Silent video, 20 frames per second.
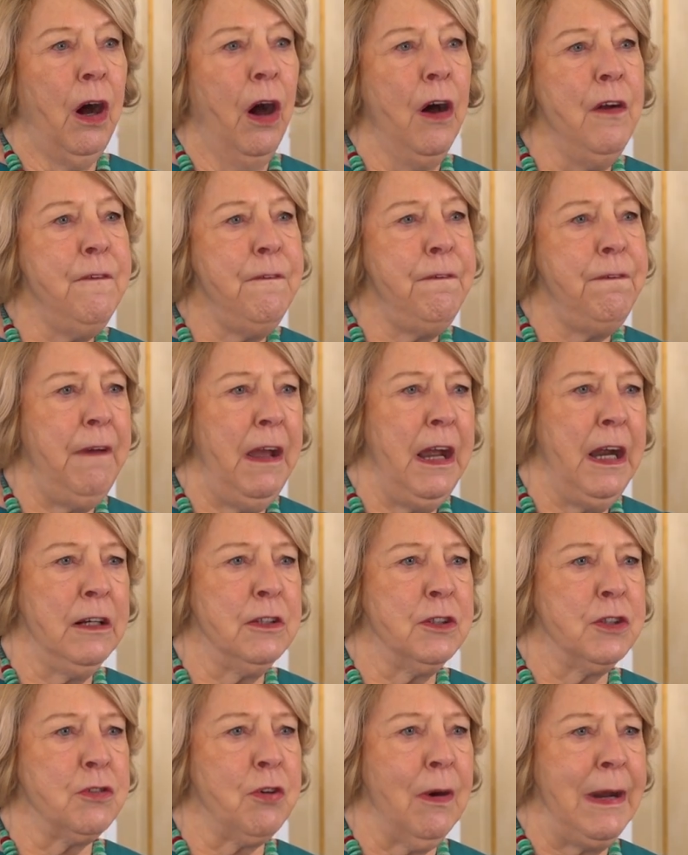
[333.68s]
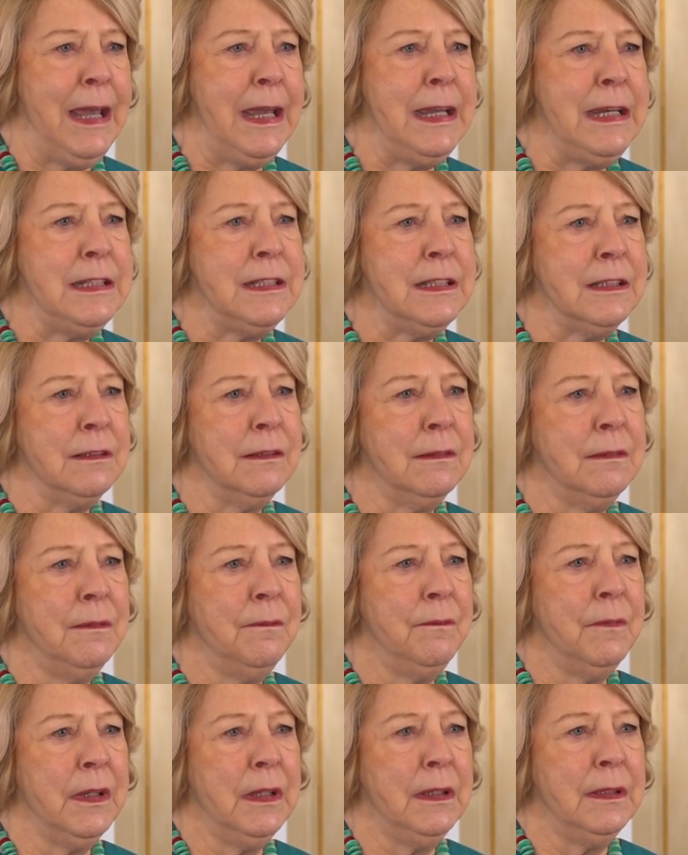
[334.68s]
Unfair trade,
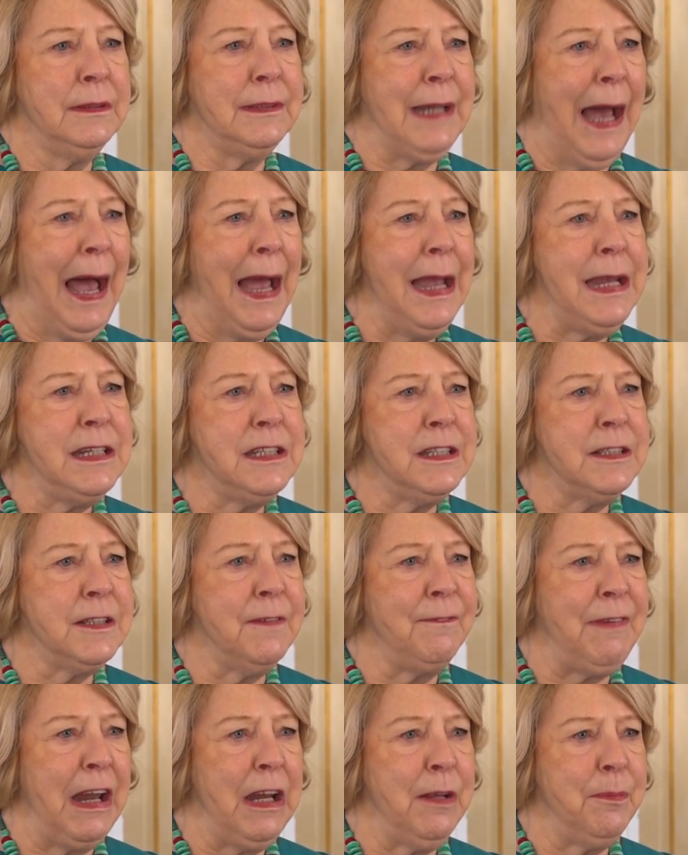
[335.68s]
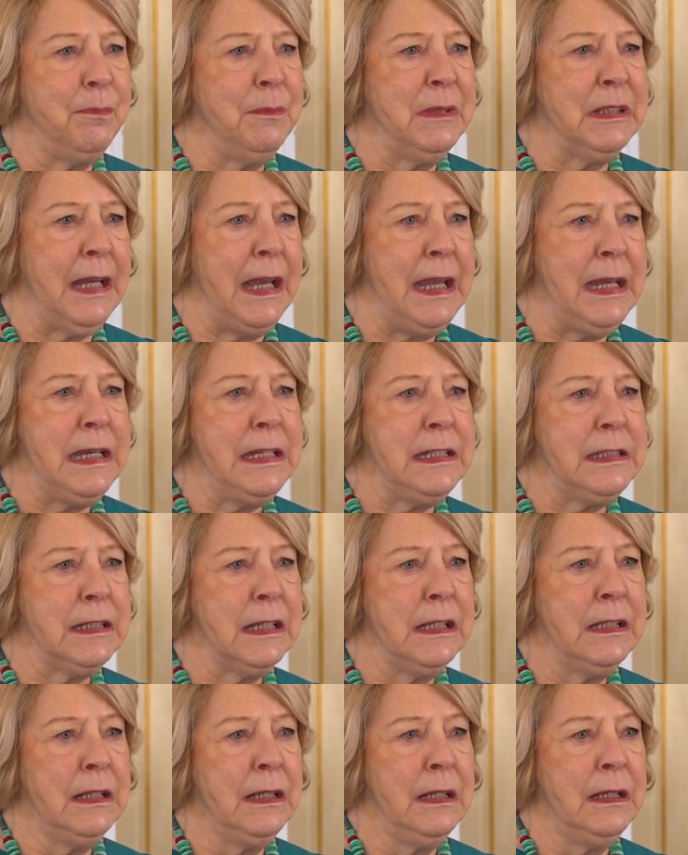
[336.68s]
tied development aid,
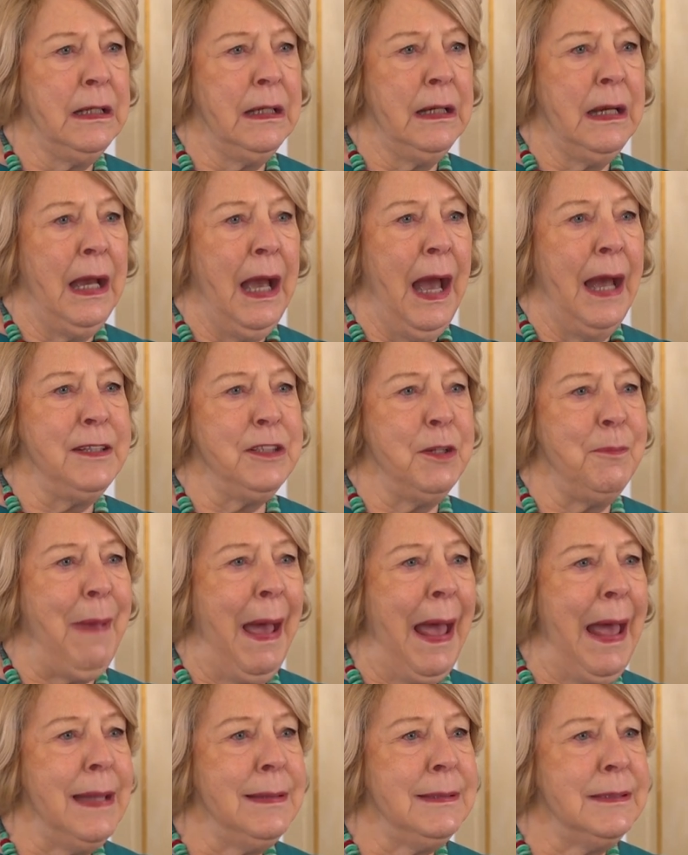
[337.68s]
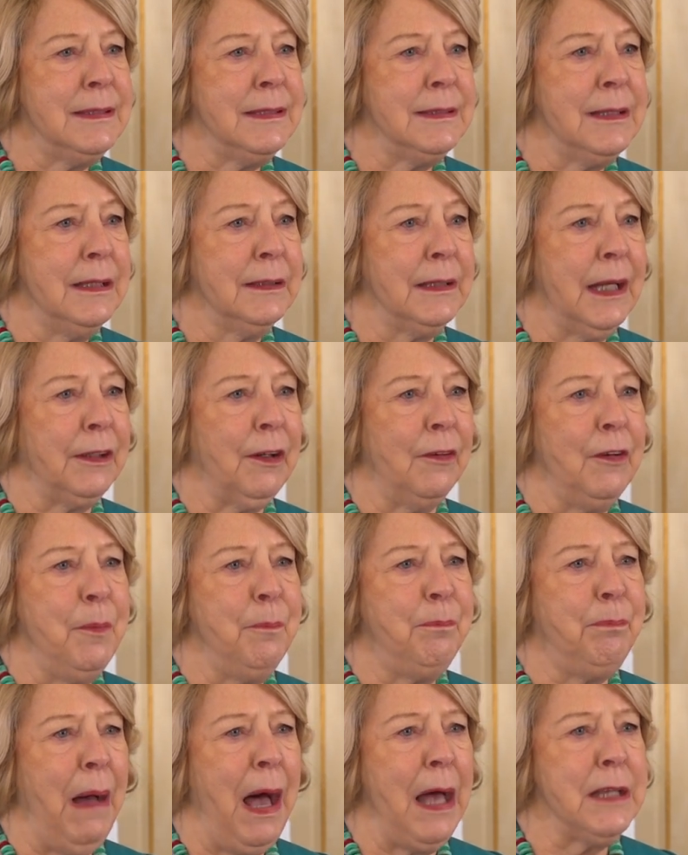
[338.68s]
and demands that are
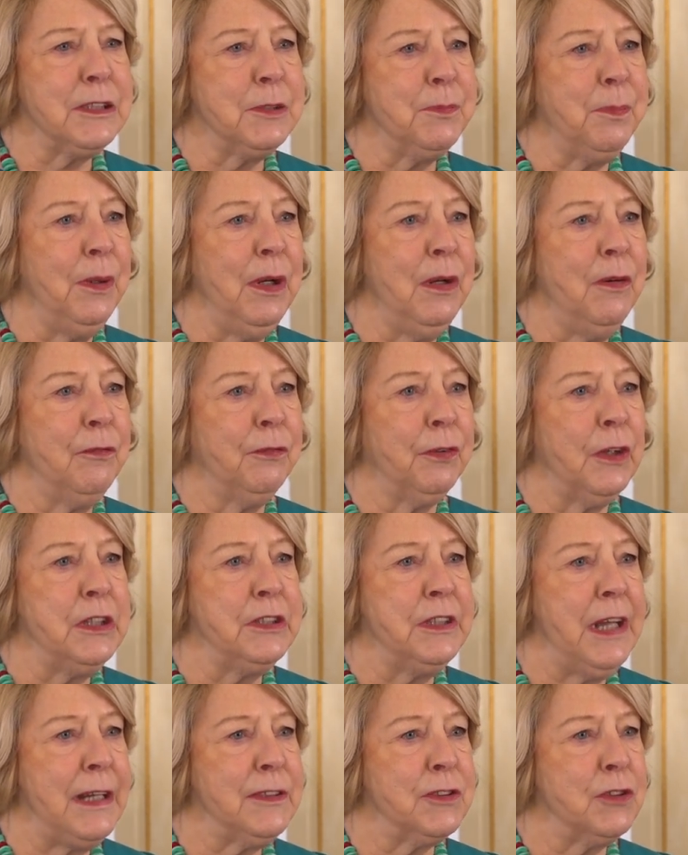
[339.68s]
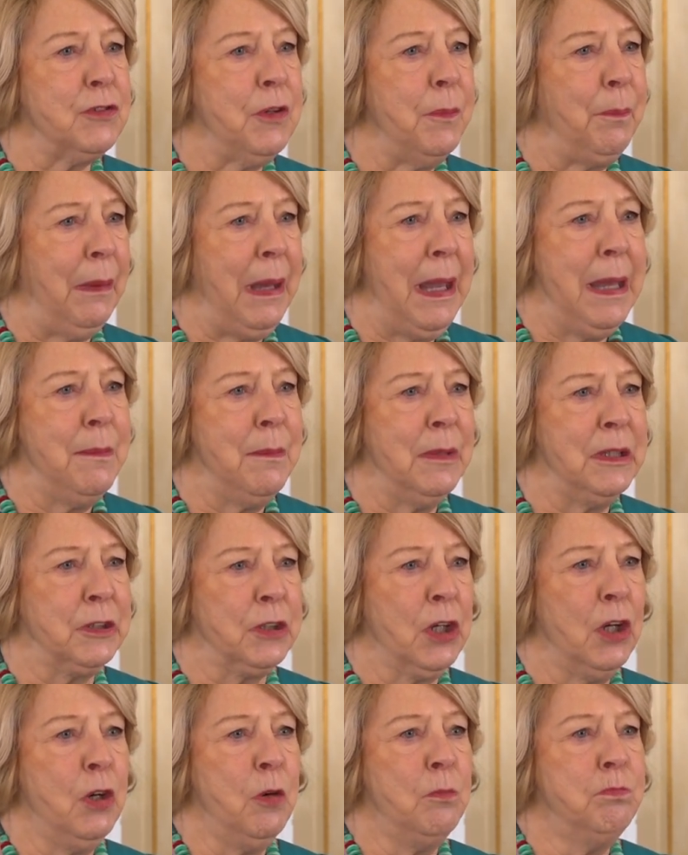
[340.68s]
impossible for debt
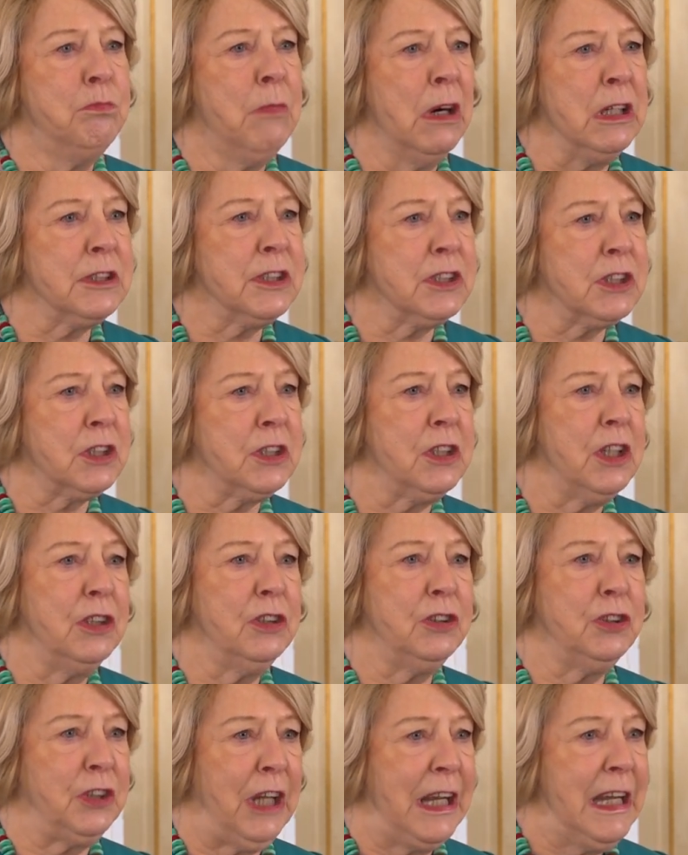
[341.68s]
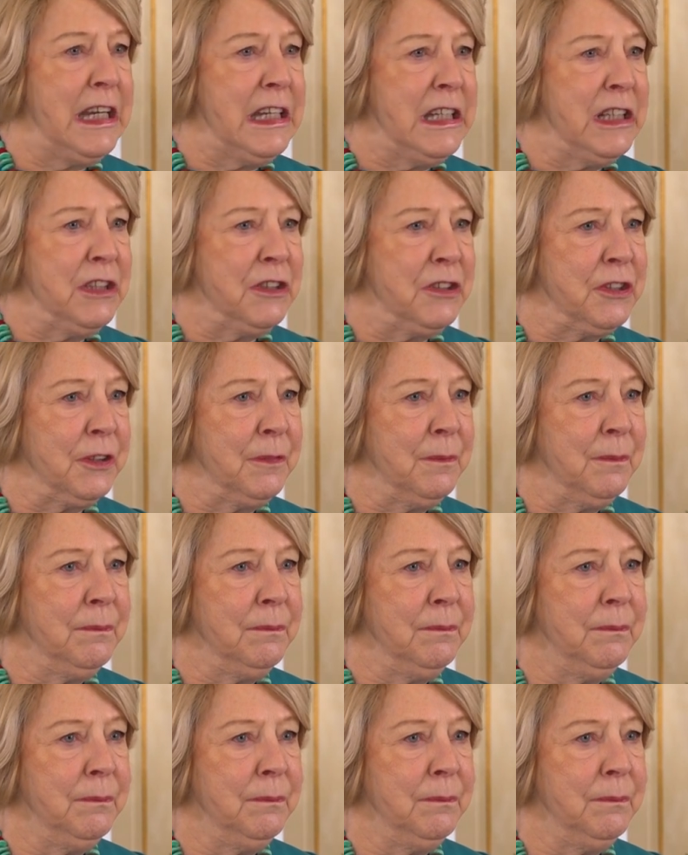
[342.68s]
repayment must change.